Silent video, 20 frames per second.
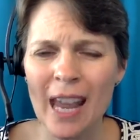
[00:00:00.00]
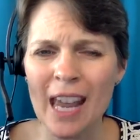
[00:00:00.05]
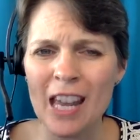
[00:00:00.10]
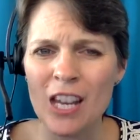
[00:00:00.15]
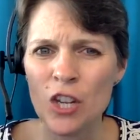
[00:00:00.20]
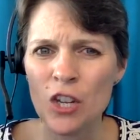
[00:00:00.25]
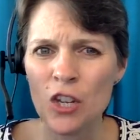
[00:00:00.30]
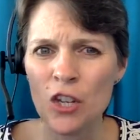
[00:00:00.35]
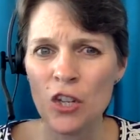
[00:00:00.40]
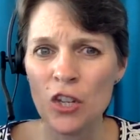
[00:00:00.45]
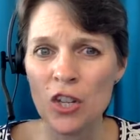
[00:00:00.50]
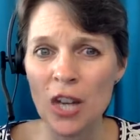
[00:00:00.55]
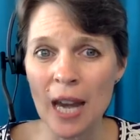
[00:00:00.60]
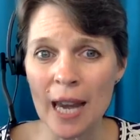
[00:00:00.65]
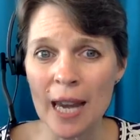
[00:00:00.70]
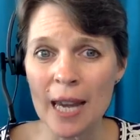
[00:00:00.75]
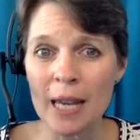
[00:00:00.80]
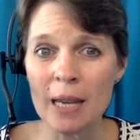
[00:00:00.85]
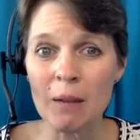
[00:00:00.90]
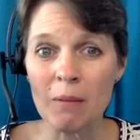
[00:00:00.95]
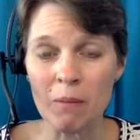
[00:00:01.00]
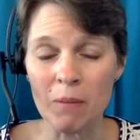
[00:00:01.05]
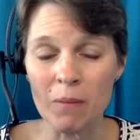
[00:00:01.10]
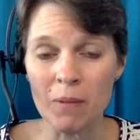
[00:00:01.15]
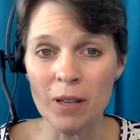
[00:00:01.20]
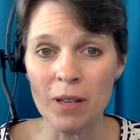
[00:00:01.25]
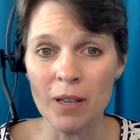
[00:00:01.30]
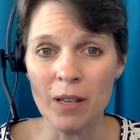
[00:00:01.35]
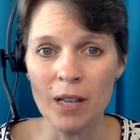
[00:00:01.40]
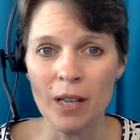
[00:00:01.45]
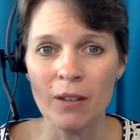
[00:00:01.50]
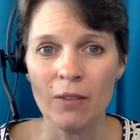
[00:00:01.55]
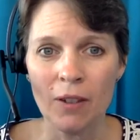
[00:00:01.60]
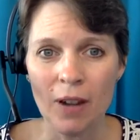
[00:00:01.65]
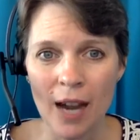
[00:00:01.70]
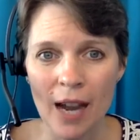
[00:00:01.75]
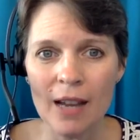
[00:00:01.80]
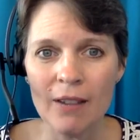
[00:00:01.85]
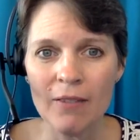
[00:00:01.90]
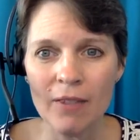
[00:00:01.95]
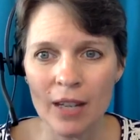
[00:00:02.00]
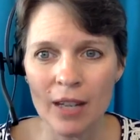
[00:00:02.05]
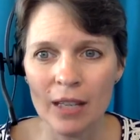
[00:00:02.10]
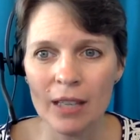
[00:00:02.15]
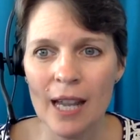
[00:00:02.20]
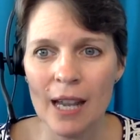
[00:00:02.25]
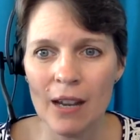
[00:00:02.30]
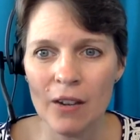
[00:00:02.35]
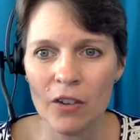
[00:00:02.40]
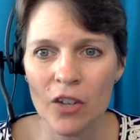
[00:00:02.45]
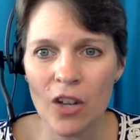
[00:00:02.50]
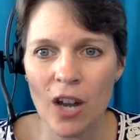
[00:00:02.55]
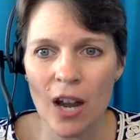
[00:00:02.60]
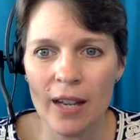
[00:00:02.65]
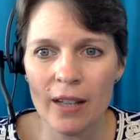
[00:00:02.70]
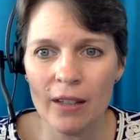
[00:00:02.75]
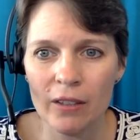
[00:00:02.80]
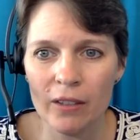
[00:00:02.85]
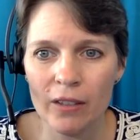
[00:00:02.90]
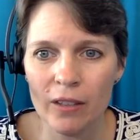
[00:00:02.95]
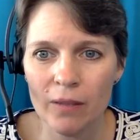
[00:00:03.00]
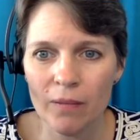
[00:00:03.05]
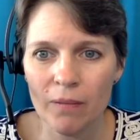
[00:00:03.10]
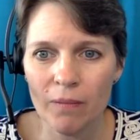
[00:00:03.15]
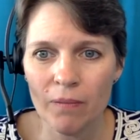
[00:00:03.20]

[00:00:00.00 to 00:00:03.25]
and shame for having a loud child.